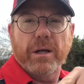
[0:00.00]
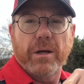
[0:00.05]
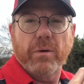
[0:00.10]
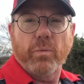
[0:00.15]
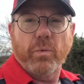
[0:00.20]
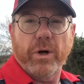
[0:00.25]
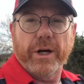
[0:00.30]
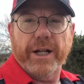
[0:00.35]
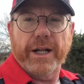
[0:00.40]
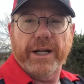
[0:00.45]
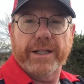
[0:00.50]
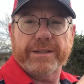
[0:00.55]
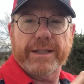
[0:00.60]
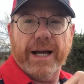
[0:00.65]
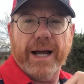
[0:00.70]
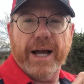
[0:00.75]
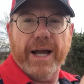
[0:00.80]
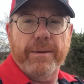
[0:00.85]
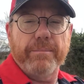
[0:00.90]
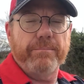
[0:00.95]
one at a
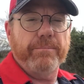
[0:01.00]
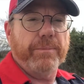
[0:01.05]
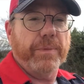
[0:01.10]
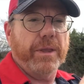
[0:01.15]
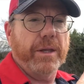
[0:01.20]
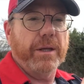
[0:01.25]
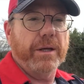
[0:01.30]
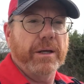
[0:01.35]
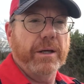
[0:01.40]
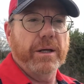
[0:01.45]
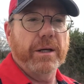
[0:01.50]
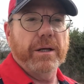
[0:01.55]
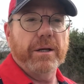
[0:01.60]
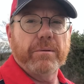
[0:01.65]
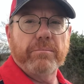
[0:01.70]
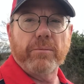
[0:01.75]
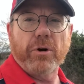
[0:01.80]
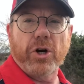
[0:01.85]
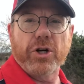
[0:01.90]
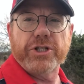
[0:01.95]
time,
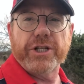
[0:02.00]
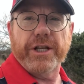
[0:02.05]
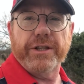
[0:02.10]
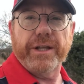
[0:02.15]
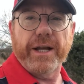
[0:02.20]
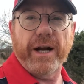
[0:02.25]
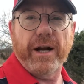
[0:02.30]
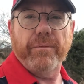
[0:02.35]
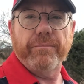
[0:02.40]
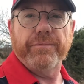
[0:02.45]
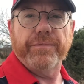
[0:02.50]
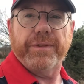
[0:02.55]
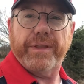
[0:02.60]
merge in there.